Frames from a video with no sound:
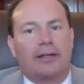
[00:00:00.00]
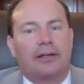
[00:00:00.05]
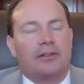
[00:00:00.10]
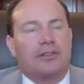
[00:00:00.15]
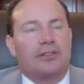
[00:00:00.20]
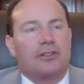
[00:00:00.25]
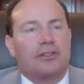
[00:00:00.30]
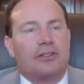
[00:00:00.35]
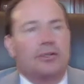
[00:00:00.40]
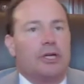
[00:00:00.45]
It
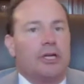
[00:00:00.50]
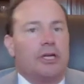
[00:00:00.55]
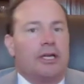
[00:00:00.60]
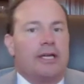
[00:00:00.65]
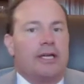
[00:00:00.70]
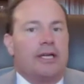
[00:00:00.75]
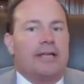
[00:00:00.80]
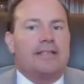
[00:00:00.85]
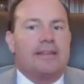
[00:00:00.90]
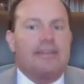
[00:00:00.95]
also
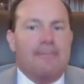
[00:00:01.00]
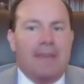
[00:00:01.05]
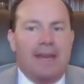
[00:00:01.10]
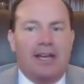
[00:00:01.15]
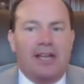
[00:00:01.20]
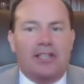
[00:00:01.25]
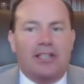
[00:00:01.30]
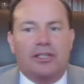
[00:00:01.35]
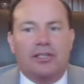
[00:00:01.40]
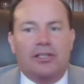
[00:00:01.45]

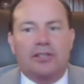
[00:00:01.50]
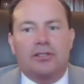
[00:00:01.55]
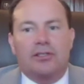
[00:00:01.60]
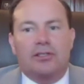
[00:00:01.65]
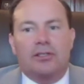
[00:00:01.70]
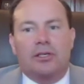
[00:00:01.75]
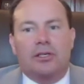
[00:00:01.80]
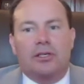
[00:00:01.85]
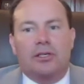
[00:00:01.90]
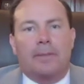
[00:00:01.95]

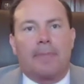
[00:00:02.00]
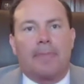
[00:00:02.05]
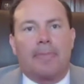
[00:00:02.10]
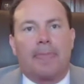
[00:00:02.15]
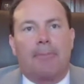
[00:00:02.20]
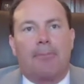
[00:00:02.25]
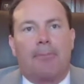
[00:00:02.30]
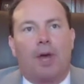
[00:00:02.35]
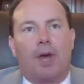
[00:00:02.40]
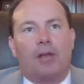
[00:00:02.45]
diminishes
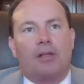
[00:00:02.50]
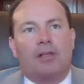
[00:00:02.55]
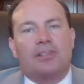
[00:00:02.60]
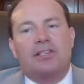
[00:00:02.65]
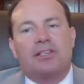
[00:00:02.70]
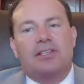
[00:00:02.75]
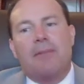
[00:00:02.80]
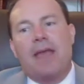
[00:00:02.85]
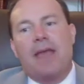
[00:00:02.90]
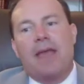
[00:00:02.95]

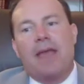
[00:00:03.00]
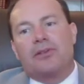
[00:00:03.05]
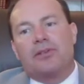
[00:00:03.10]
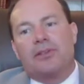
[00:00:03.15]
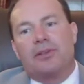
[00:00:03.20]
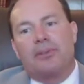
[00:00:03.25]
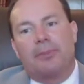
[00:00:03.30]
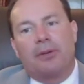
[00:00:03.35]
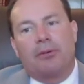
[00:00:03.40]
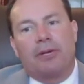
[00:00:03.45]

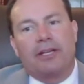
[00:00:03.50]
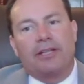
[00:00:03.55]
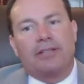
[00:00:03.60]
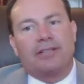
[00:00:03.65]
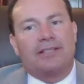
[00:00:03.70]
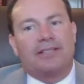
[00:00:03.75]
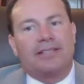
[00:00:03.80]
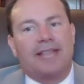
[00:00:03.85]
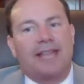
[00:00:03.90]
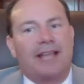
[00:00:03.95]
policymakers' ability
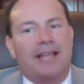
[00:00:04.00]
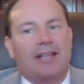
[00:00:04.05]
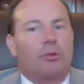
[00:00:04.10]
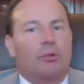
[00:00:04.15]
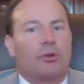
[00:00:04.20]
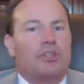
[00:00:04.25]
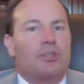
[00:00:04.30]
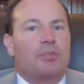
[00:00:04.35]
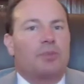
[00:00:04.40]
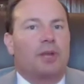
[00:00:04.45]
to tailor
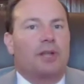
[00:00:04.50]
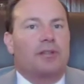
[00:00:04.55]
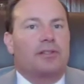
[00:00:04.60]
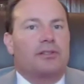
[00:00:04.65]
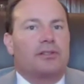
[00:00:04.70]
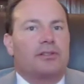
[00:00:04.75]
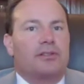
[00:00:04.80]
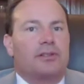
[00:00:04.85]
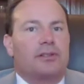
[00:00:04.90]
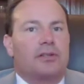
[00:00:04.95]

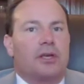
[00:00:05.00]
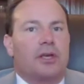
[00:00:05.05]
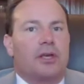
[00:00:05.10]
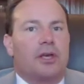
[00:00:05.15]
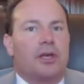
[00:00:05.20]
responses